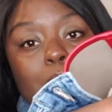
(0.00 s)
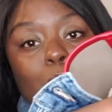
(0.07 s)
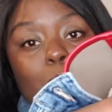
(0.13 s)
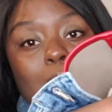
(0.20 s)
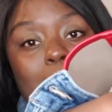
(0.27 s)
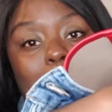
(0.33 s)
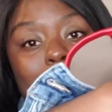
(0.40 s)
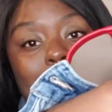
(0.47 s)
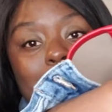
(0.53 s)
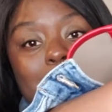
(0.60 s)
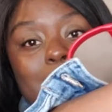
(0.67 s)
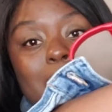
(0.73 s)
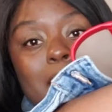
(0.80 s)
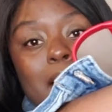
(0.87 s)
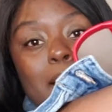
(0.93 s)

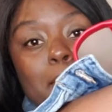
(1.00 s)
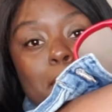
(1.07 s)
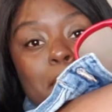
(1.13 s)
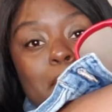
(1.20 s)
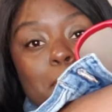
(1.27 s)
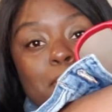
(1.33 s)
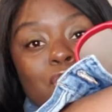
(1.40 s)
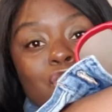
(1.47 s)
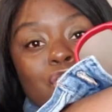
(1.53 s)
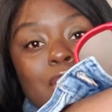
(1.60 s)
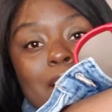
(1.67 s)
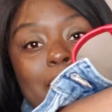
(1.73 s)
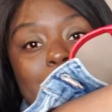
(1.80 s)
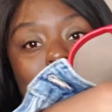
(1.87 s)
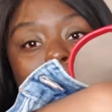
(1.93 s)
wallet, mini
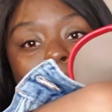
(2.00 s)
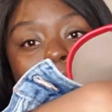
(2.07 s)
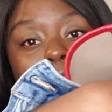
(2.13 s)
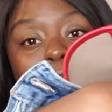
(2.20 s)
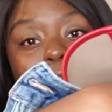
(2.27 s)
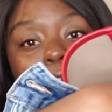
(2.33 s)
pochette.